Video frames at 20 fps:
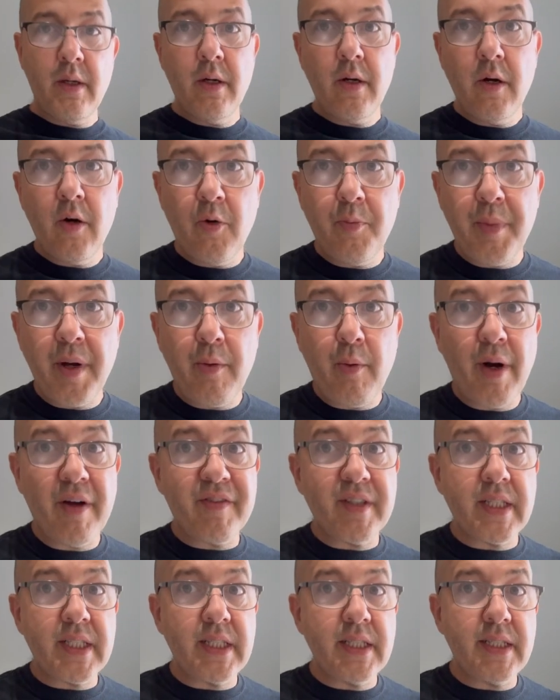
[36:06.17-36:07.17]
Hope my wife
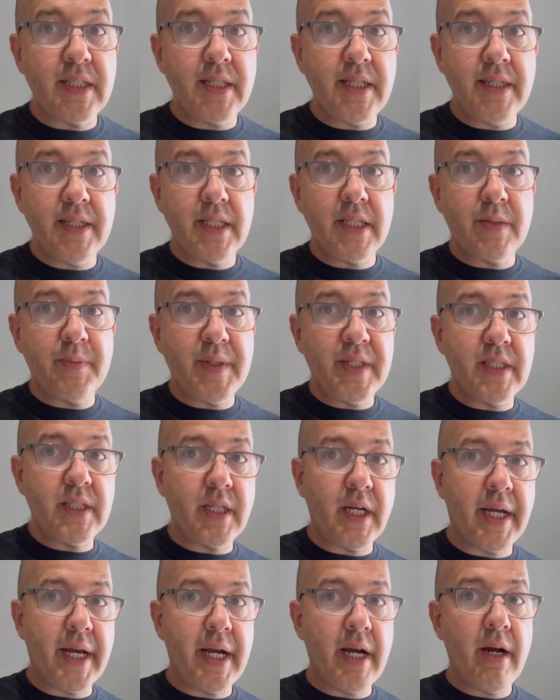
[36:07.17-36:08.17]
doesn't see this piece
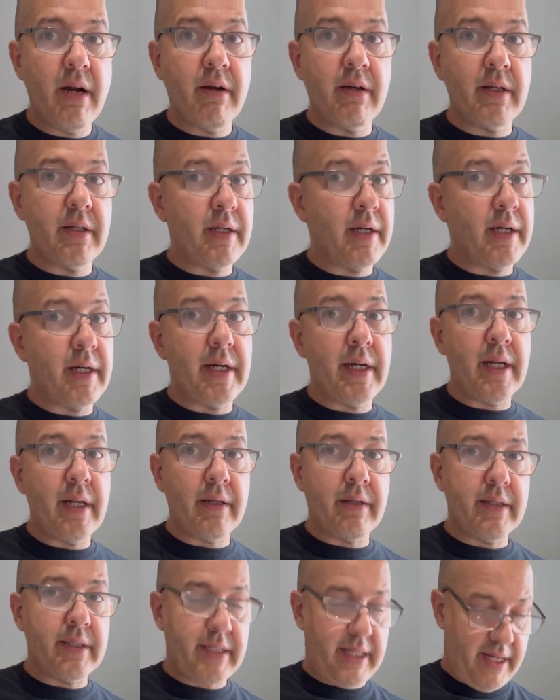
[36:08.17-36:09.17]
of hair, and
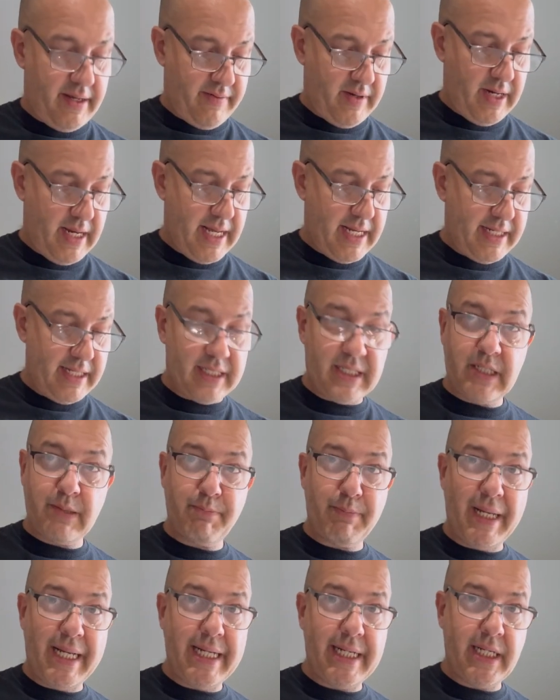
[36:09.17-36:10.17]
I'm gonna have a lot of
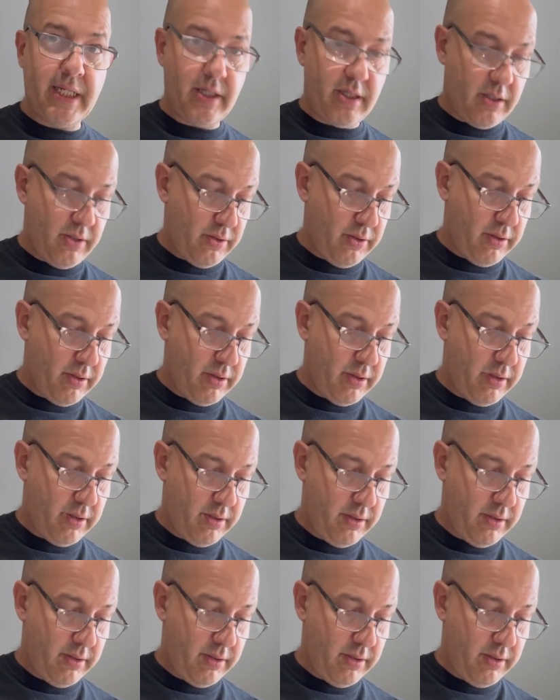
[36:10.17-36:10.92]
splaining to do to her.